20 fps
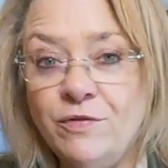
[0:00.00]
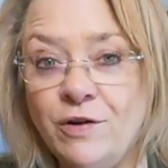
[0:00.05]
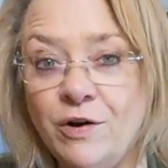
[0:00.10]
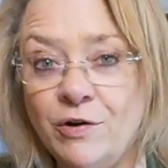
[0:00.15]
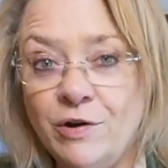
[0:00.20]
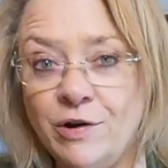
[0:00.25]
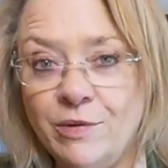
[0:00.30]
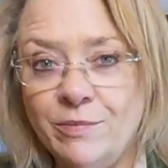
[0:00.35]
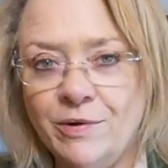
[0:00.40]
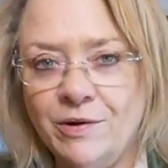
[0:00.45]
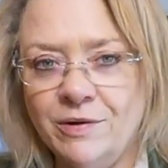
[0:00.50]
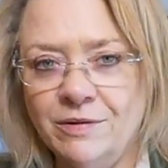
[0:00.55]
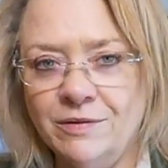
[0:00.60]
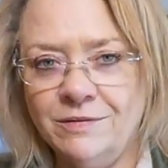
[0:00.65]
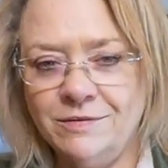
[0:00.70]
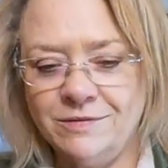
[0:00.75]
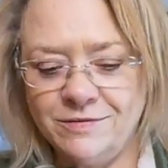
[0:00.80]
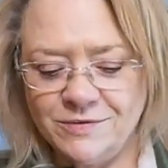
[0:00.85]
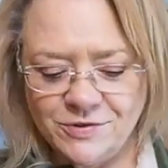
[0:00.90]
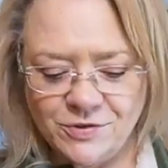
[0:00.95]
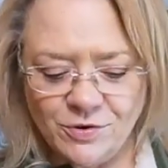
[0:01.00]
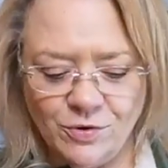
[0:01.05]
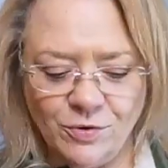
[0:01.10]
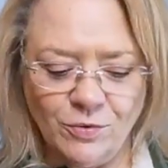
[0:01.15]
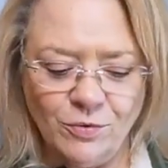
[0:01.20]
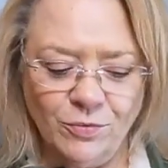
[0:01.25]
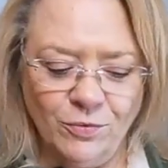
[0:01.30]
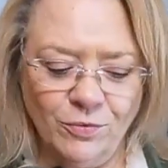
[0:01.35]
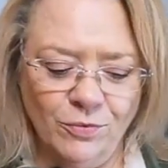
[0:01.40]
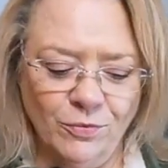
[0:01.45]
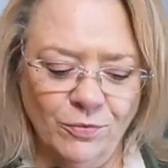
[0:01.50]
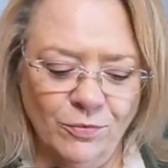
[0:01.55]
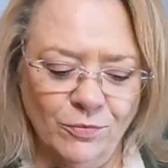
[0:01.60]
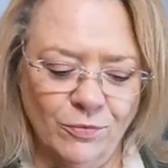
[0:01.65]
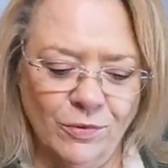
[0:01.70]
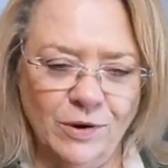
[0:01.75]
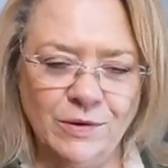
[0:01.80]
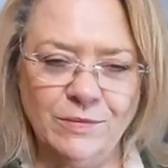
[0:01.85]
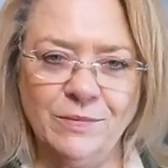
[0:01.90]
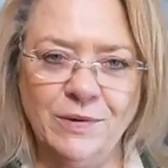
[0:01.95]
variable. So
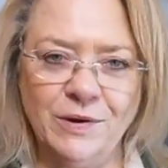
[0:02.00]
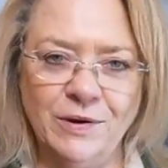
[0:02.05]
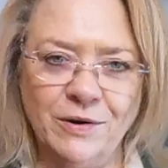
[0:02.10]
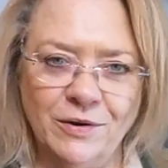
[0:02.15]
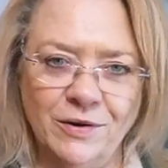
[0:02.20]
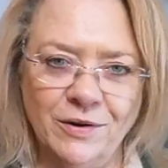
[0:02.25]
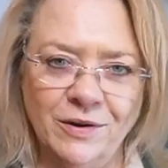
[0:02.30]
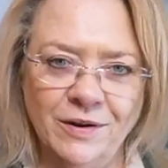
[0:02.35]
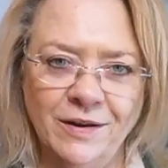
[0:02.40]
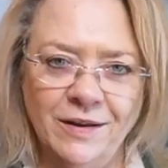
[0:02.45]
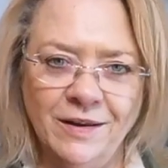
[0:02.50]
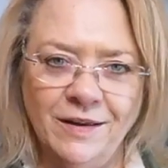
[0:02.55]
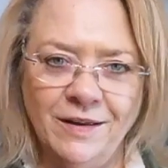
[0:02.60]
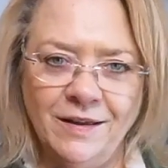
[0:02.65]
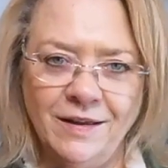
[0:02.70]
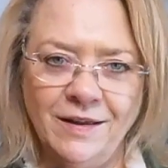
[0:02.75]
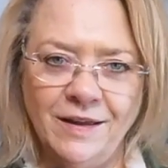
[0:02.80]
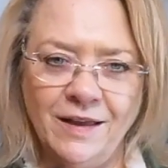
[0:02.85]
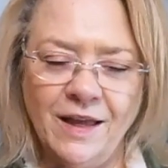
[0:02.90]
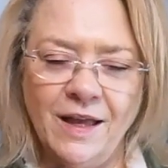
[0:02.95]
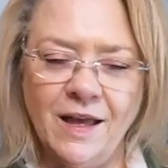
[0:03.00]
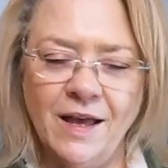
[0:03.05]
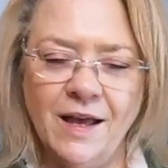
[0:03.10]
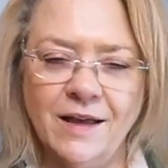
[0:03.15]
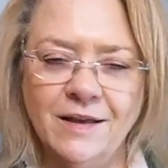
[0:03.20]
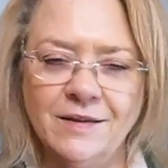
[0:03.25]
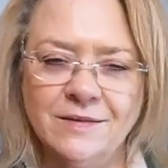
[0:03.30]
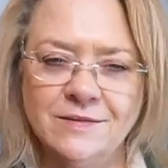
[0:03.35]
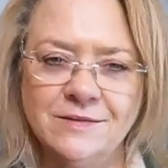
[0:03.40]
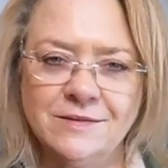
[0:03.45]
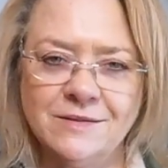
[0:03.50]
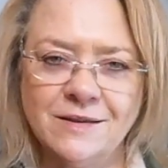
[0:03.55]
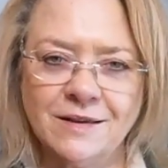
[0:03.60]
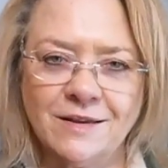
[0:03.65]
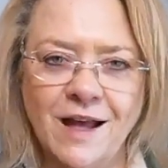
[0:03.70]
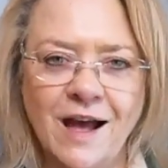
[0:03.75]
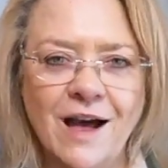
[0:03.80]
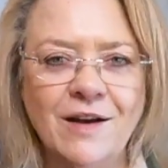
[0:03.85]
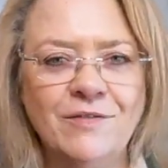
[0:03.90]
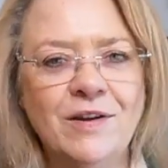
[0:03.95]
one beer has
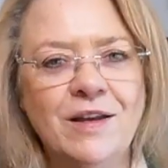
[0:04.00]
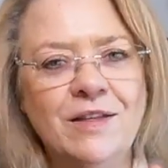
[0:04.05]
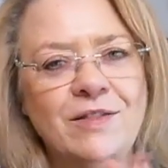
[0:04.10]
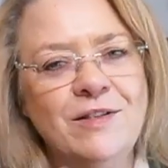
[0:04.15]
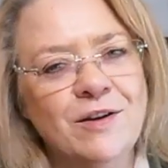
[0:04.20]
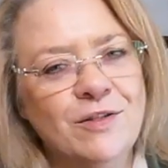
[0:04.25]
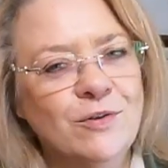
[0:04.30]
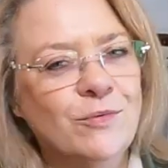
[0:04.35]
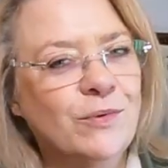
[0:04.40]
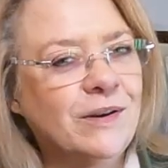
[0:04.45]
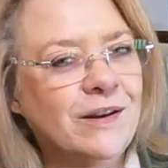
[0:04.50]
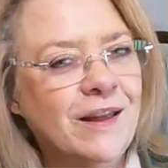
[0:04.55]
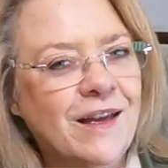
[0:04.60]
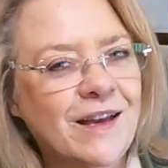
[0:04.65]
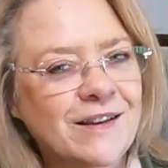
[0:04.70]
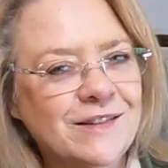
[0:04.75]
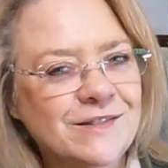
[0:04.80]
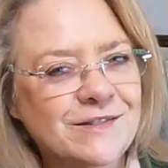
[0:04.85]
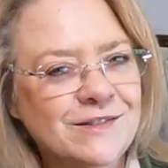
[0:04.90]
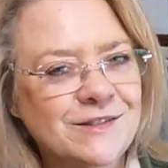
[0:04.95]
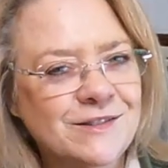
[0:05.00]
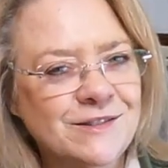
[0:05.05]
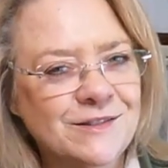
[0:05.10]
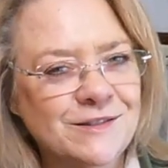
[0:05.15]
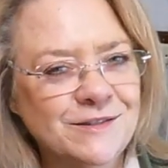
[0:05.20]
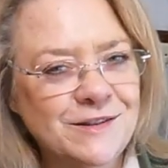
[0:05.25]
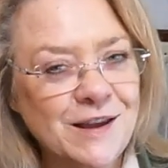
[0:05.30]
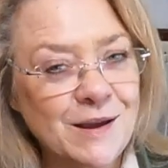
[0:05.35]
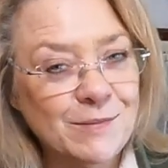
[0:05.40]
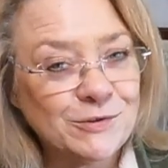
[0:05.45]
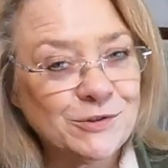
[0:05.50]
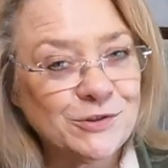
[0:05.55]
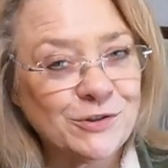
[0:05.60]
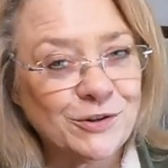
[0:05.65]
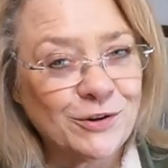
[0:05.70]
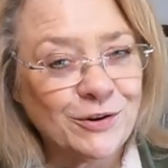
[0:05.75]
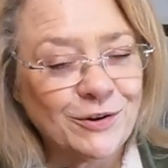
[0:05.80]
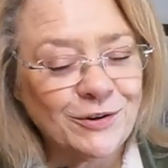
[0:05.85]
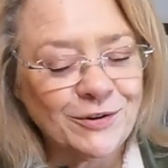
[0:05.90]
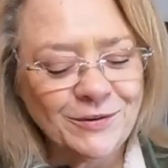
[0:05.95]
agave, the other one has table
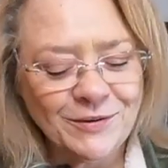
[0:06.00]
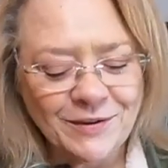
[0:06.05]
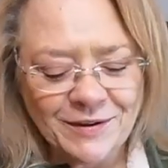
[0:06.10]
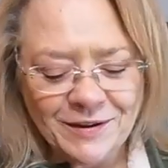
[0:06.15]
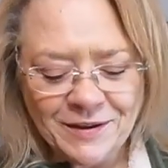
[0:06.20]
sugar.